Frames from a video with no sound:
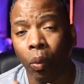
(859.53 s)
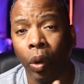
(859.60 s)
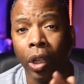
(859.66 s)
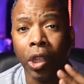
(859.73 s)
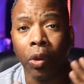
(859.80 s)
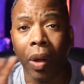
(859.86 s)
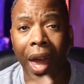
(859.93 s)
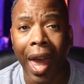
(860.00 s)

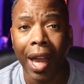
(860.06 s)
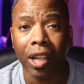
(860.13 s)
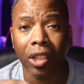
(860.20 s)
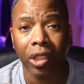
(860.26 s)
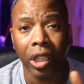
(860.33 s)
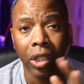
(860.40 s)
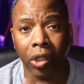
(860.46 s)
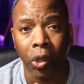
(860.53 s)
when you
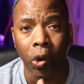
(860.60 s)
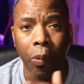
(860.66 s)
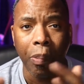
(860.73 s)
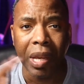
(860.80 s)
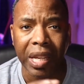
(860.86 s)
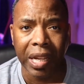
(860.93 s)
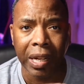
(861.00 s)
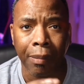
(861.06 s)
actually do
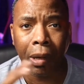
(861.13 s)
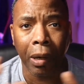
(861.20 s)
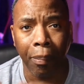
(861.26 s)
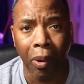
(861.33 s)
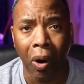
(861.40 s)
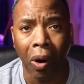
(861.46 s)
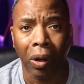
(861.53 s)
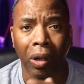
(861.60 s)
become a
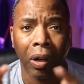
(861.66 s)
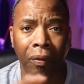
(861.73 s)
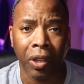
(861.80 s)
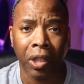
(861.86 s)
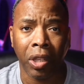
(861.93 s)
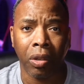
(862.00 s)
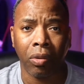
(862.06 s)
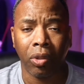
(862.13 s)
part of
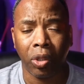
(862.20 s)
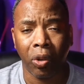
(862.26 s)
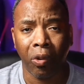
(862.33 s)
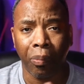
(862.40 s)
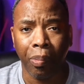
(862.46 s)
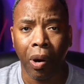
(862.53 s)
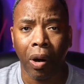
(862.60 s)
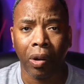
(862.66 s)
the
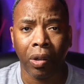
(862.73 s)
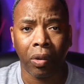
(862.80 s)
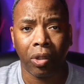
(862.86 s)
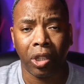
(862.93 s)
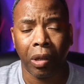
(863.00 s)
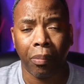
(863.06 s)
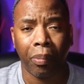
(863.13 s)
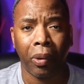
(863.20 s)
YouTube
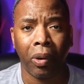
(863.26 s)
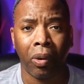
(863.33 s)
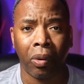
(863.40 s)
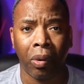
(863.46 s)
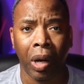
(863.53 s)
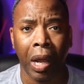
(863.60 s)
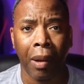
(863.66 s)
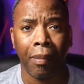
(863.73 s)
partnership
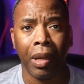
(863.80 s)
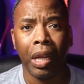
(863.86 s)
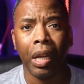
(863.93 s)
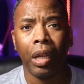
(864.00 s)
program.